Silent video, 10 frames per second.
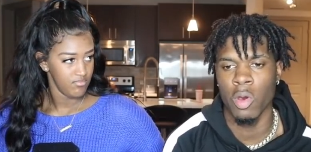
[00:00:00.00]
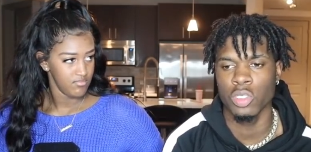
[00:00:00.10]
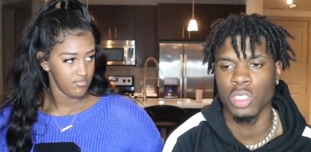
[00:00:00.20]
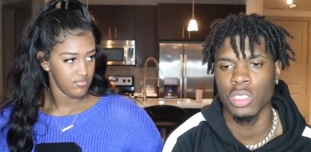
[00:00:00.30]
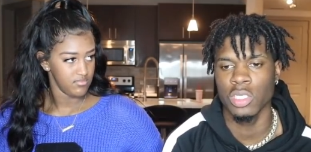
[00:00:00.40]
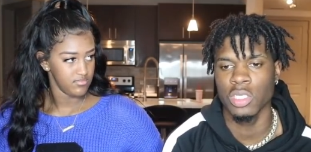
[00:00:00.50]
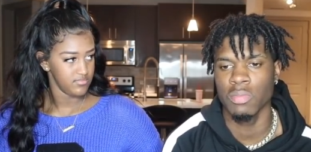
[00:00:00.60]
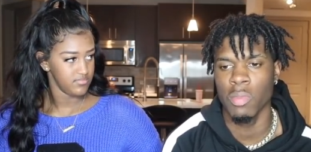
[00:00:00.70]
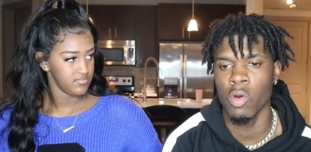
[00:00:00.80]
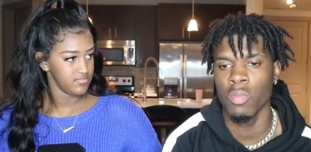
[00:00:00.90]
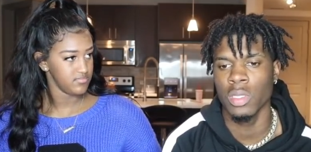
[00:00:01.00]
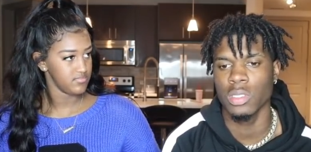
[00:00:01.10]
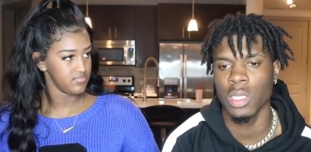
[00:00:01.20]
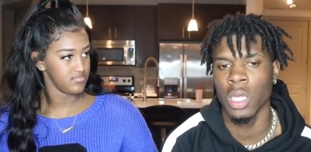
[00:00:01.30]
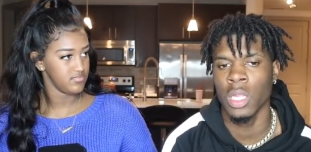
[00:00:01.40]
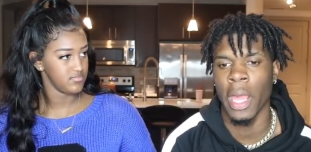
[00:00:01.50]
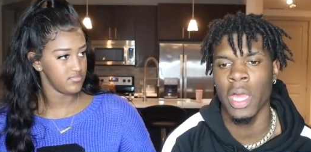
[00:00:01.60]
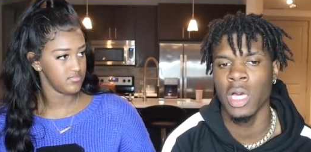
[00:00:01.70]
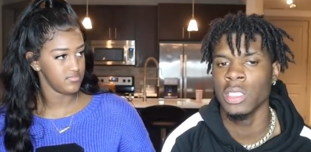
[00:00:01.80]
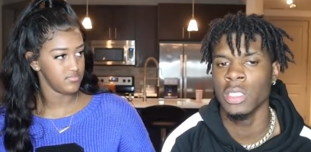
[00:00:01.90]
Speaker 1: emotionalist moments,
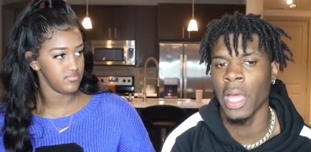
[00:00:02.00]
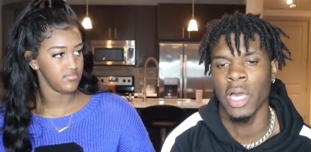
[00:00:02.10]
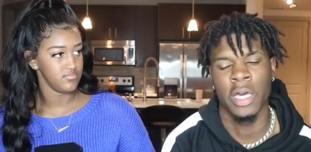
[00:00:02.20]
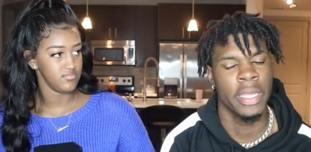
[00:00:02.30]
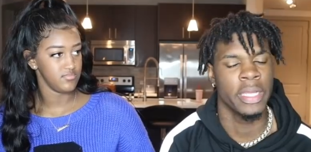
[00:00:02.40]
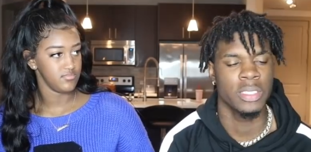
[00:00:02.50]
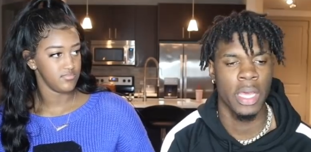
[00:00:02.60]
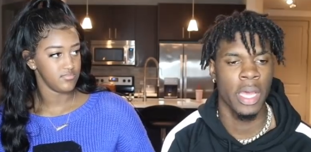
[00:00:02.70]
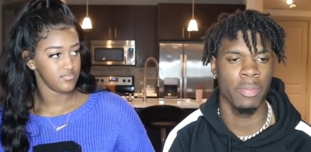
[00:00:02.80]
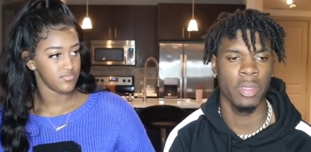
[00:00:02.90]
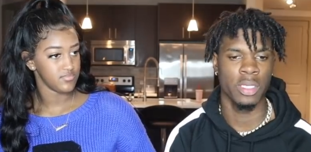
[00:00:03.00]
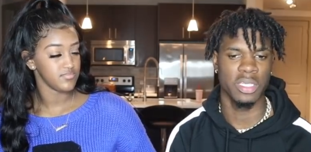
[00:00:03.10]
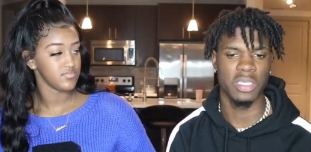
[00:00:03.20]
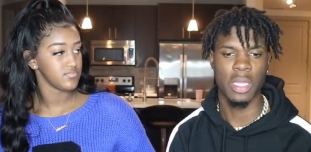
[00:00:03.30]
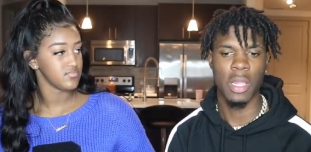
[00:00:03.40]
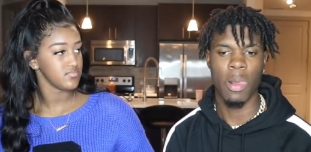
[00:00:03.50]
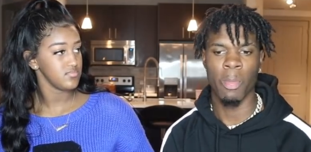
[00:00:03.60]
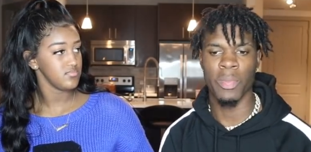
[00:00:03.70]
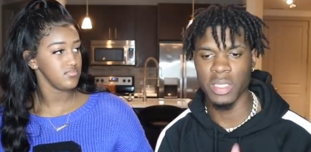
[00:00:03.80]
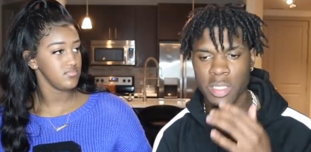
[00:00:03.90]
like of, uh, like of that time because
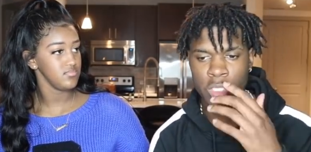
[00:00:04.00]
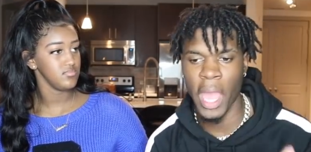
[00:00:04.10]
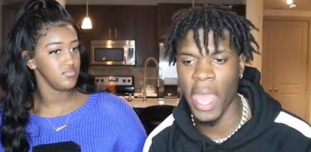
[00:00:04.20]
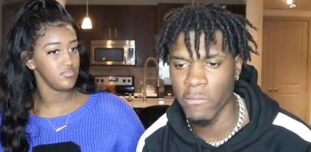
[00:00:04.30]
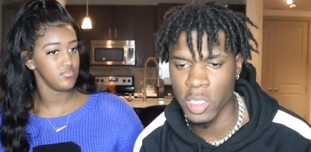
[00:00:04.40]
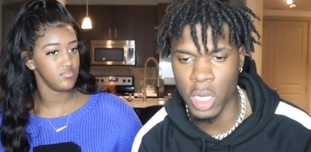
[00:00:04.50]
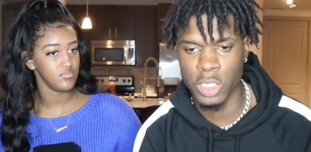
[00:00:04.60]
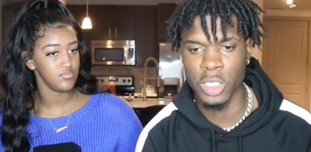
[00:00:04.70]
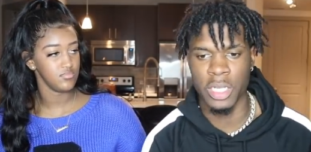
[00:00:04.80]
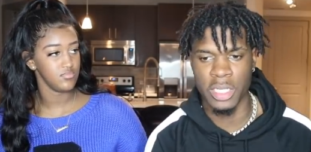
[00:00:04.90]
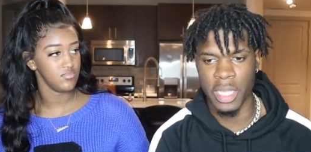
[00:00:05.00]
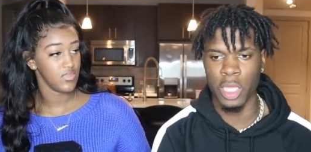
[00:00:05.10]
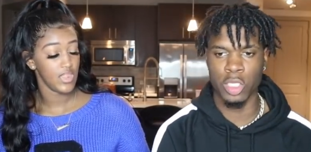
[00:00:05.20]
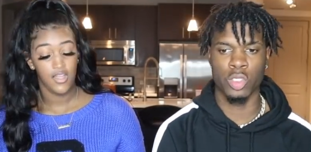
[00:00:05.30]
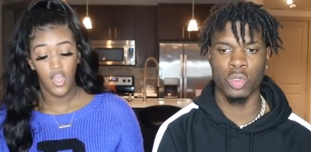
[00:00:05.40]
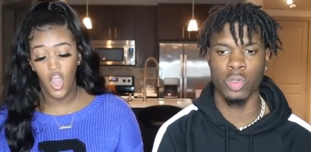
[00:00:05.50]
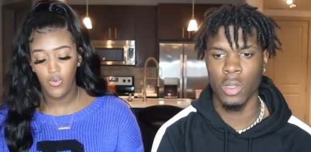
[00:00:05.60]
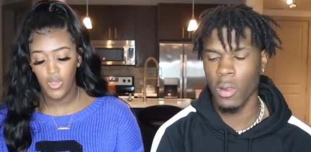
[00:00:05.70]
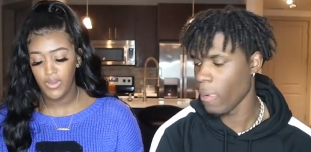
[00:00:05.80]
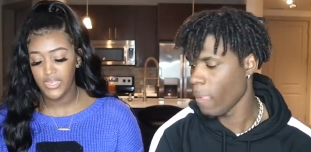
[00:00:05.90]
me, you know, I haven't talked to her in a day or two.
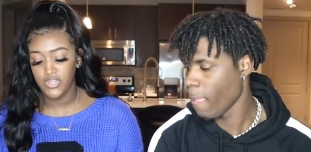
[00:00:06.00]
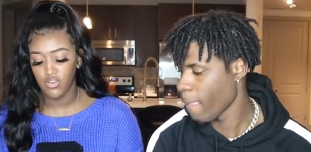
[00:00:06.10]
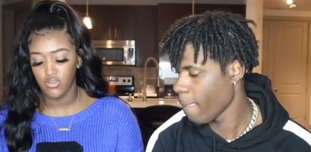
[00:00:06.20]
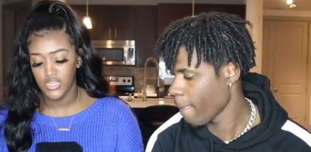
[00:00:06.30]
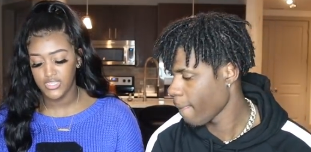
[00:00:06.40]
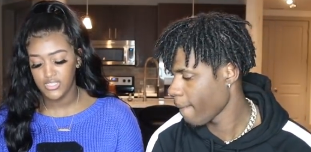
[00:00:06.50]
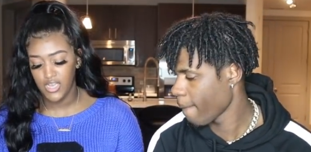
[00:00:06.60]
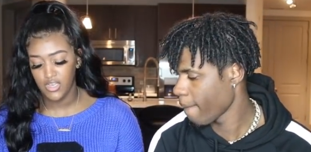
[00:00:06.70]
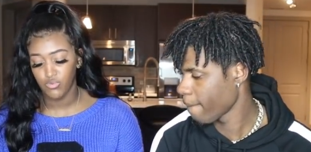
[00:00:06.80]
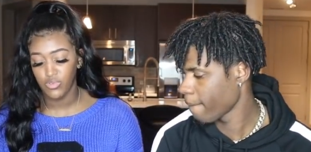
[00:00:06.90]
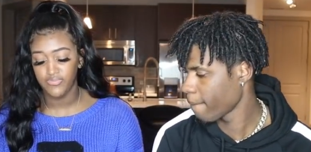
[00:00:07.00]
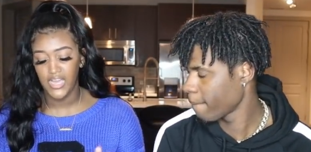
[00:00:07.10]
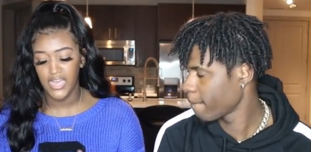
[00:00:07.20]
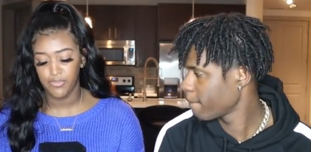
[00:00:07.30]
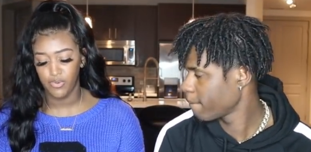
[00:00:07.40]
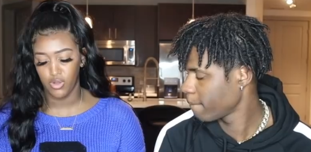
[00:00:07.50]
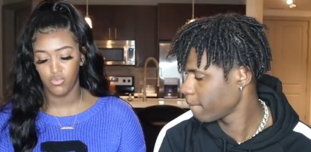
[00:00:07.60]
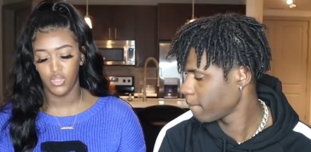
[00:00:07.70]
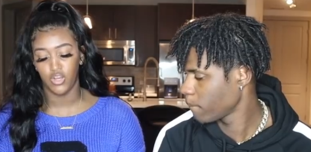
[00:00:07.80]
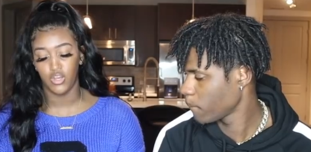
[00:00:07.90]
Oh
Speaker 2: wait, wait, no, let's not. We forgot the
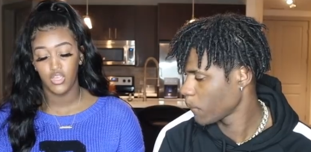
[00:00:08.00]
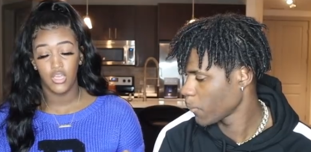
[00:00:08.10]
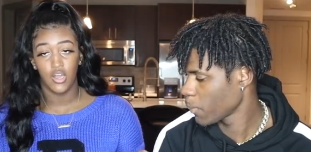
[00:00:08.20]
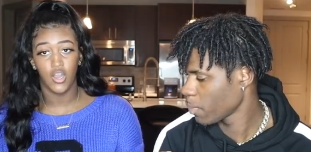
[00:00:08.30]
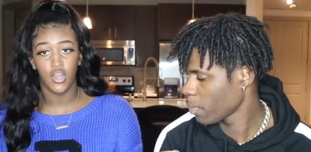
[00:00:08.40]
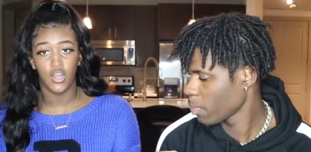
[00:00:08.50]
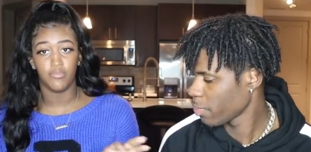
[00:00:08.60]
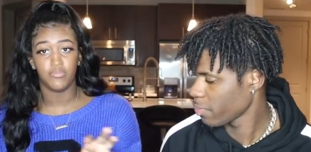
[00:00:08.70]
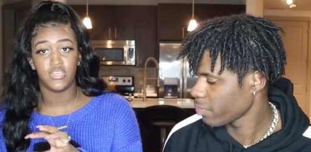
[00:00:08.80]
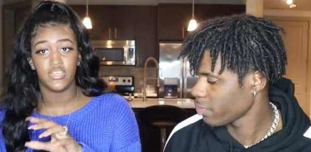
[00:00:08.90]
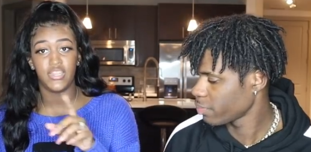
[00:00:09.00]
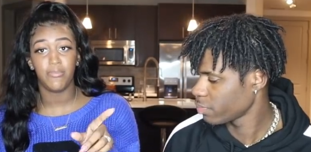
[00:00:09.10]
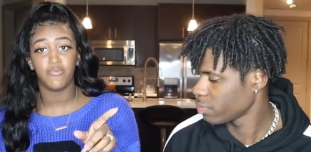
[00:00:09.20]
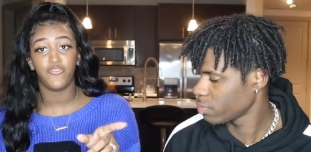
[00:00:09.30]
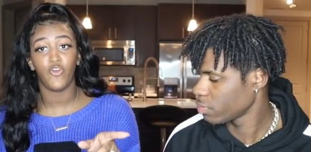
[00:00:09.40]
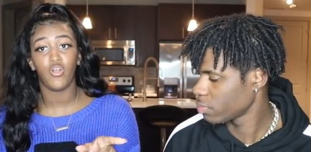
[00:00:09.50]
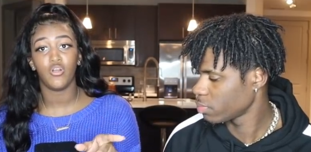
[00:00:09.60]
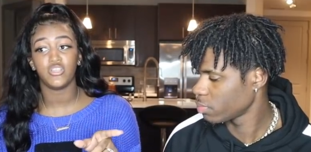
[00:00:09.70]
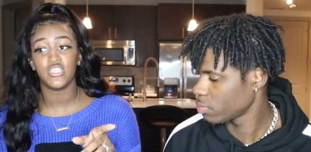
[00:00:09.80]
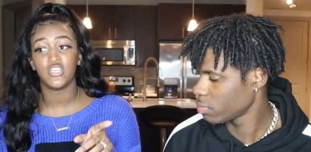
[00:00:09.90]
part where um the day
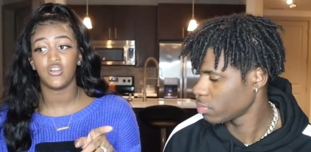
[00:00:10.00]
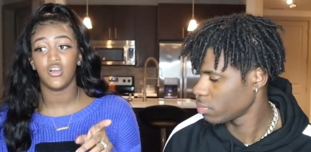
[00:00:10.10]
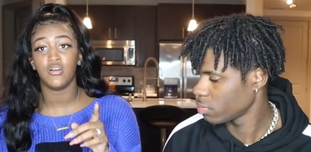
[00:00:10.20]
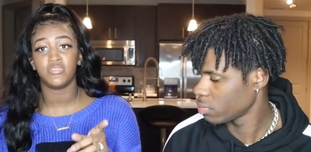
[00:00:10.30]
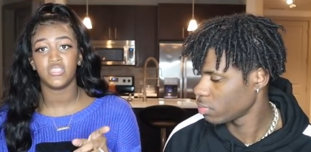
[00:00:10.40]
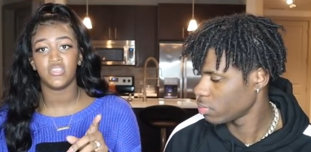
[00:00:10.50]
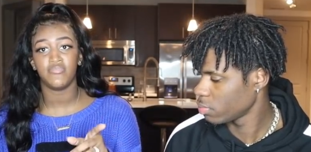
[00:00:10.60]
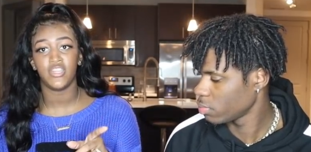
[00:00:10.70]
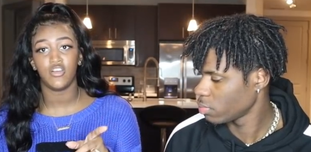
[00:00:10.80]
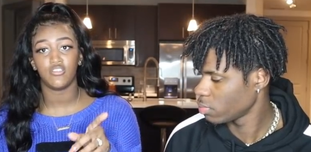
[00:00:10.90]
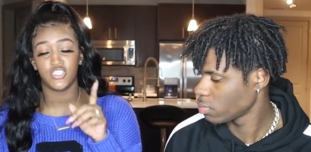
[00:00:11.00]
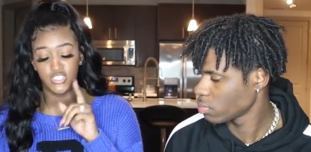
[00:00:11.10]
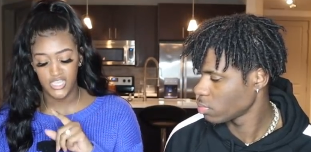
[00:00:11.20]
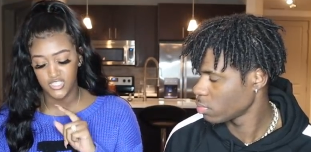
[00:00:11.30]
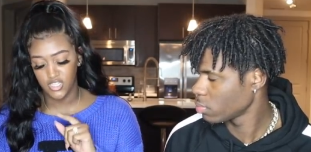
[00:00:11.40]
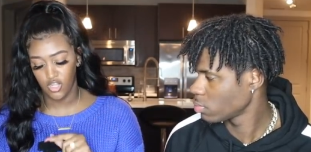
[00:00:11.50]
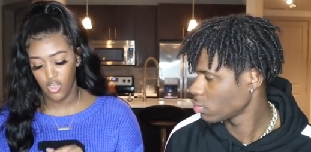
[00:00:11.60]
before she um sent the video, she texted a